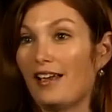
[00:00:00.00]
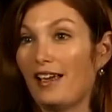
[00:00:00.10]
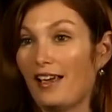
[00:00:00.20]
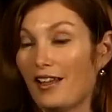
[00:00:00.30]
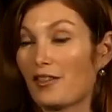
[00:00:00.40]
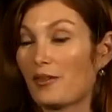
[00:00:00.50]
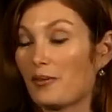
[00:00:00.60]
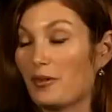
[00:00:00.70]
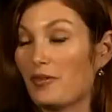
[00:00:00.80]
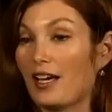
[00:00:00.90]
And
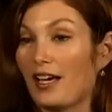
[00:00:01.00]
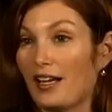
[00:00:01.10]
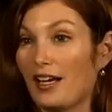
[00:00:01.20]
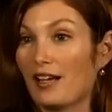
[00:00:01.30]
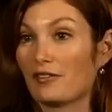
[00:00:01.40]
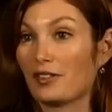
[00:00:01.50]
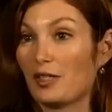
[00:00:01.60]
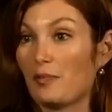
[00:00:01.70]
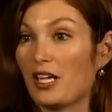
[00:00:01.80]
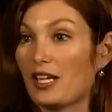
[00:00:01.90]
through that, I've
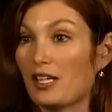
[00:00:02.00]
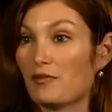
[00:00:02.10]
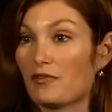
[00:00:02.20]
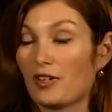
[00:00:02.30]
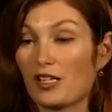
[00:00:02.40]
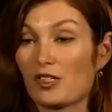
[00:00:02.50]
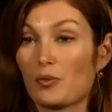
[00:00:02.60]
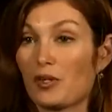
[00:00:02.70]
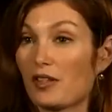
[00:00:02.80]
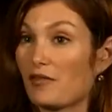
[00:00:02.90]
really made friends
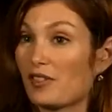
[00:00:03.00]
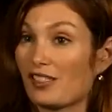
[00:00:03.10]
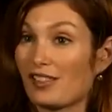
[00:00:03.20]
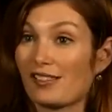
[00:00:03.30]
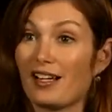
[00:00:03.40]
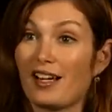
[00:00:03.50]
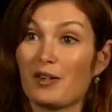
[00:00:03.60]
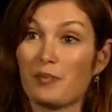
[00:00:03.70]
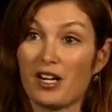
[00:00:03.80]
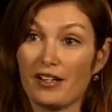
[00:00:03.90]
with physicians that I
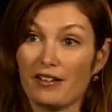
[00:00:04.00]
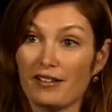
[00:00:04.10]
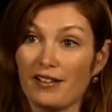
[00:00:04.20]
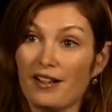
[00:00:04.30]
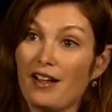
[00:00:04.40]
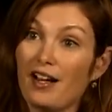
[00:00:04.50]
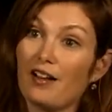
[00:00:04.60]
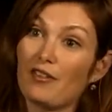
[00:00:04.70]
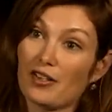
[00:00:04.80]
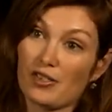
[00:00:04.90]
admire.
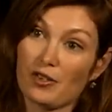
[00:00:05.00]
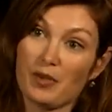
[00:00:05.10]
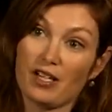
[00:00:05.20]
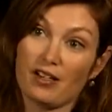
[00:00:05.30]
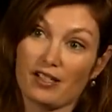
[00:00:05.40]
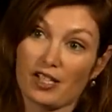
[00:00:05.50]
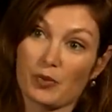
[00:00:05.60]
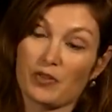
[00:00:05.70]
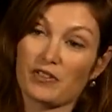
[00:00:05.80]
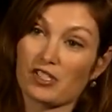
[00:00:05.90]
I've also made contacts
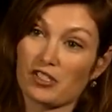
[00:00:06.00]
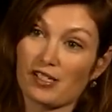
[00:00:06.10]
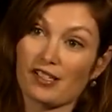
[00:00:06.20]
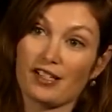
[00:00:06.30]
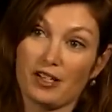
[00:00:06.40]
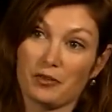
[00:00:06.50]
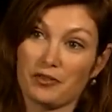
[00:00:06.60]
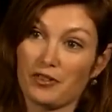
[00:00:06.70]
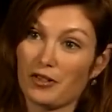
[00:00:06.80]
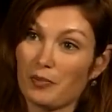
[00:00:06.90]
with physicians that now
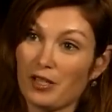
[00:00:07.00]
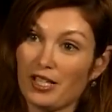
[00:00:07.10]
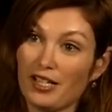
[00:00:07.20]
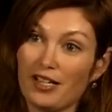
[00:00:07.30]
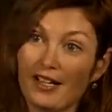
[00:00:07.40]
refer to me.